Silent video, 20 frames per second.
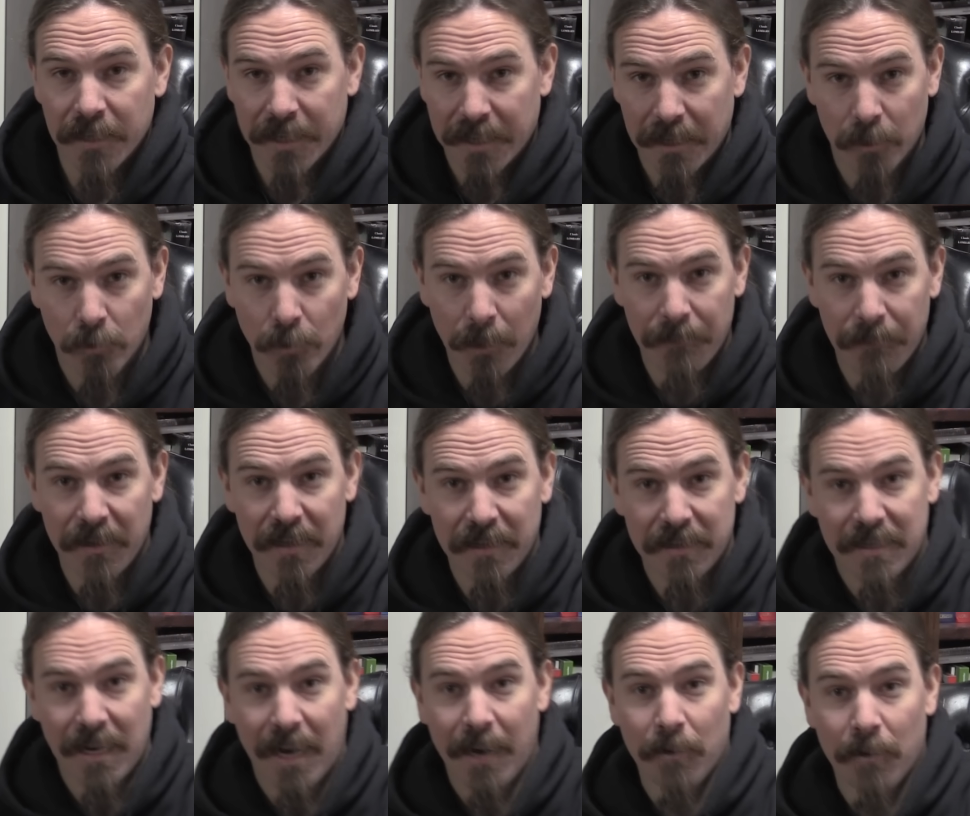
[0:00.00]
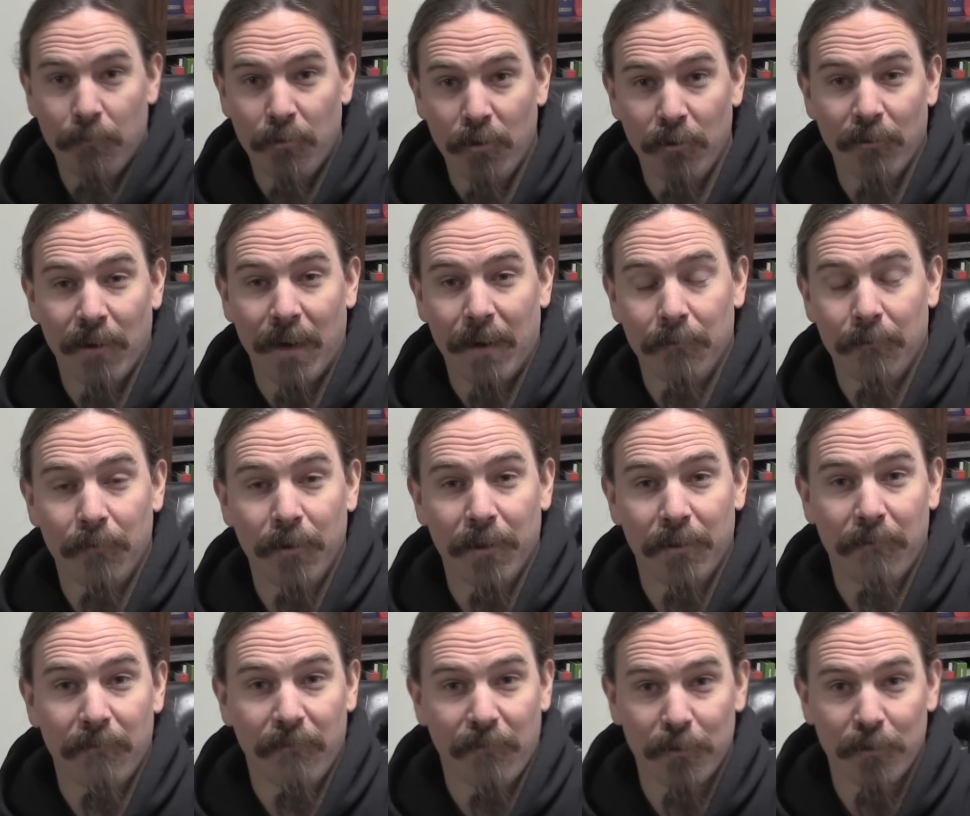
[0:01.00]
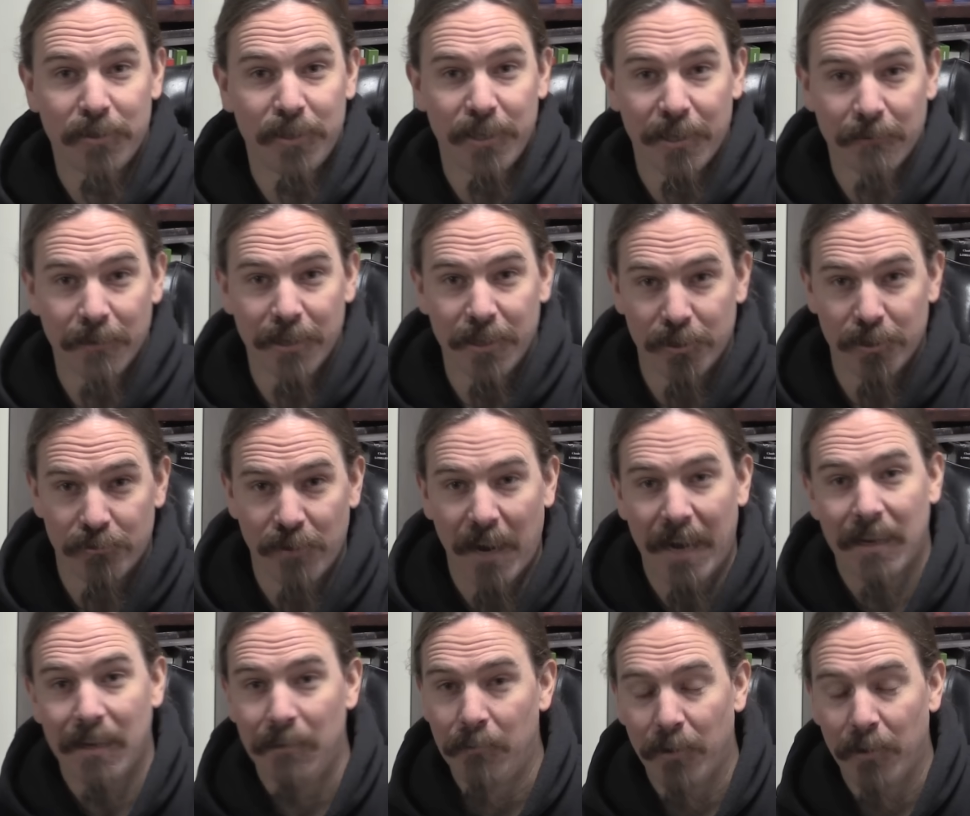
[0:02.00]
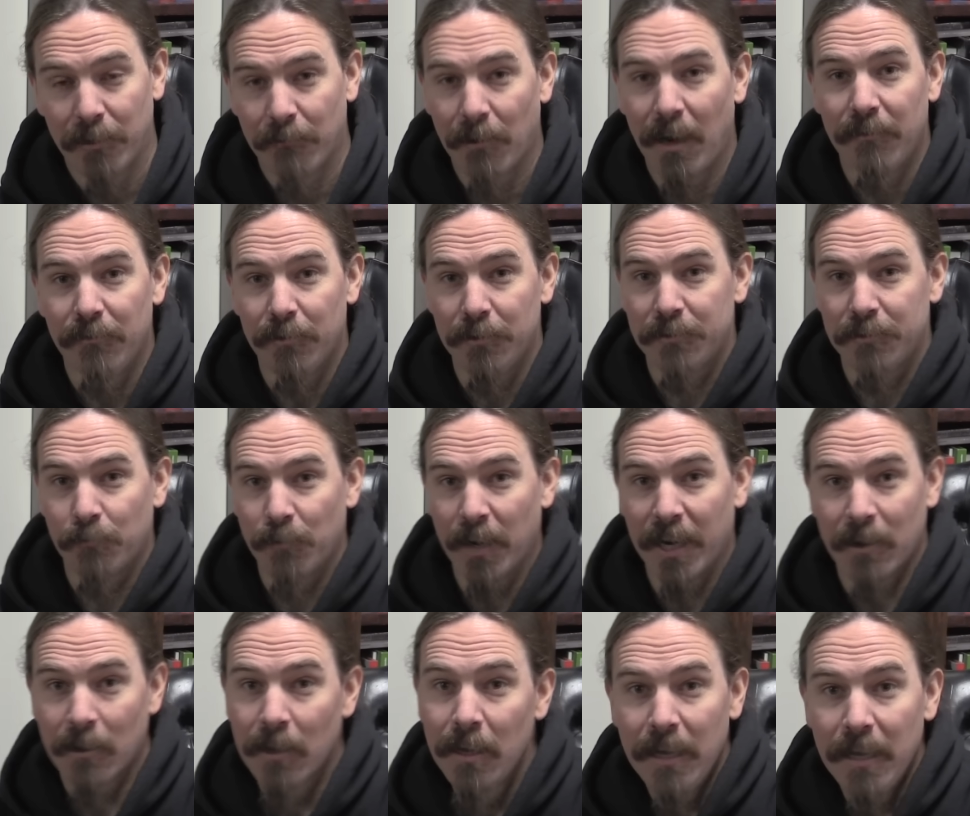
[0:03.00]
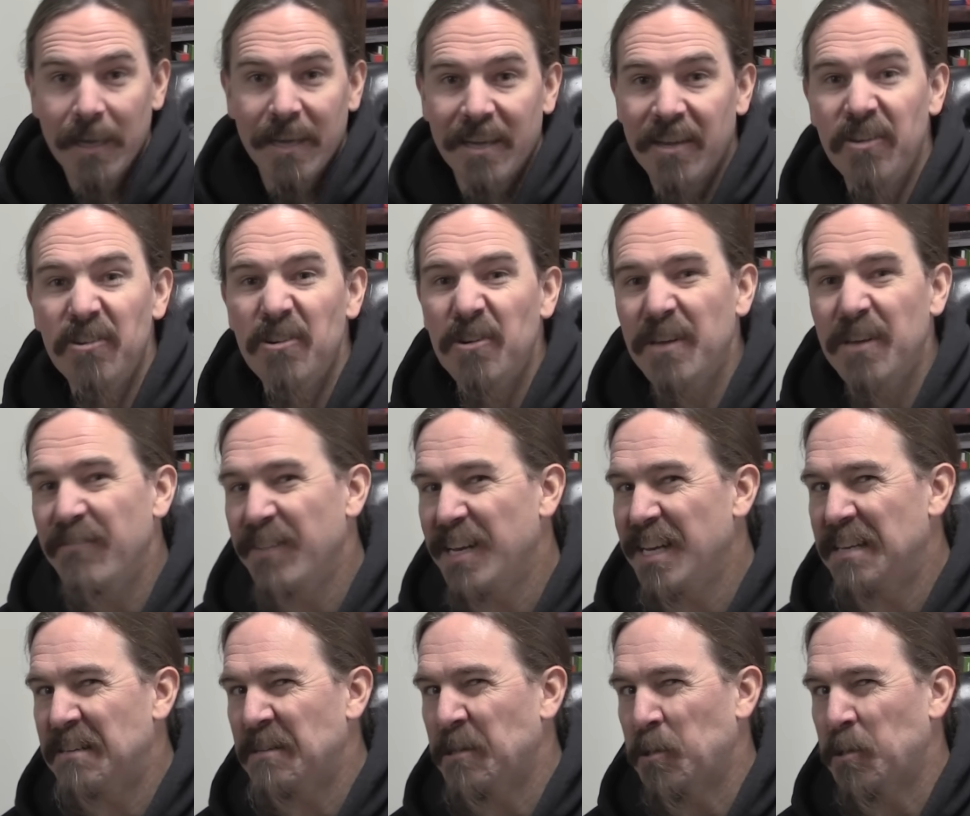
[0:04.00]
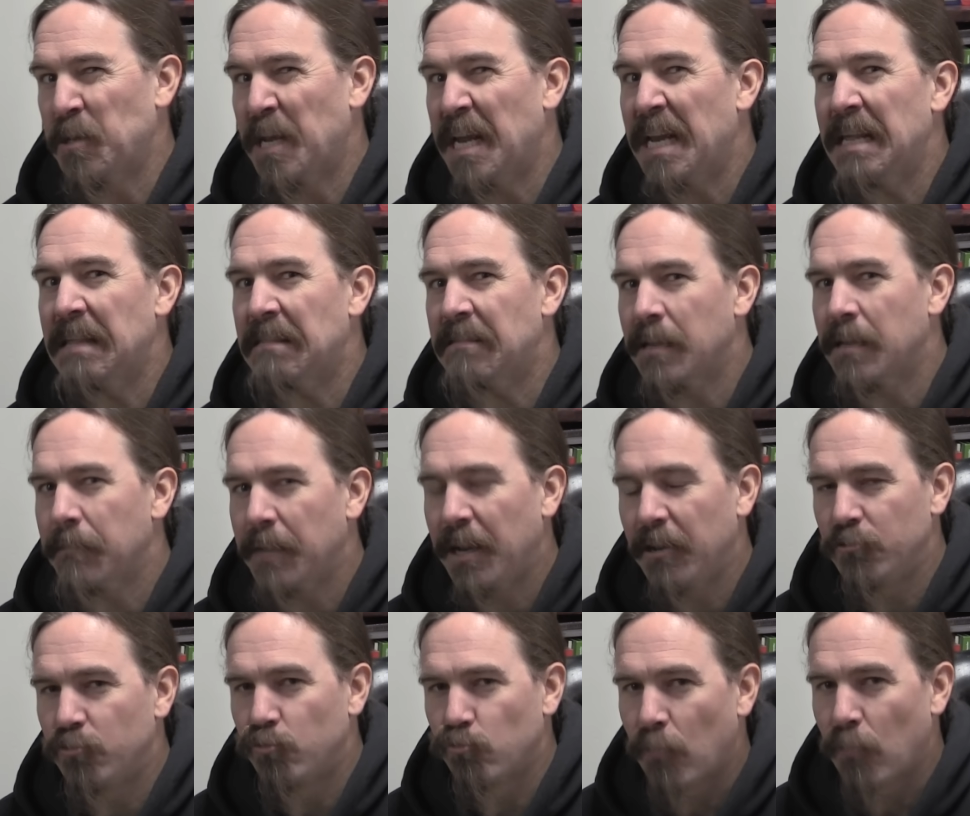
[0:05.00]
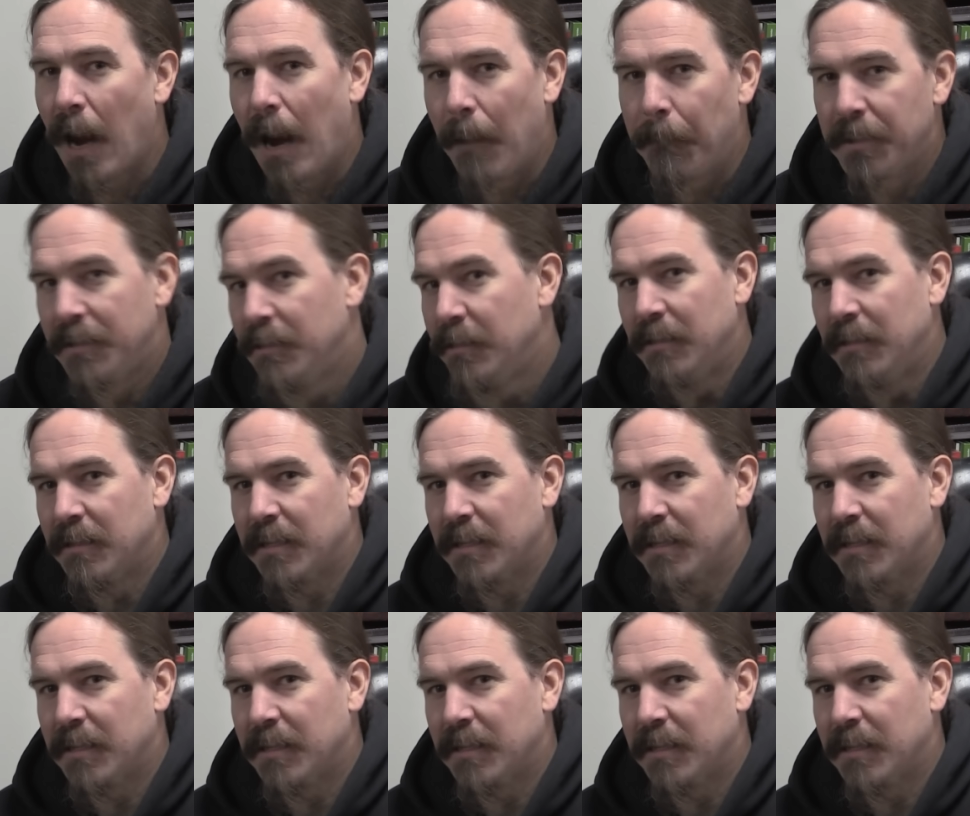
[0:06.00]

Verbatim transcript: Like, equip the entire program with first-generation Tracking Point rifles, where you don't even need to learn anything about drop,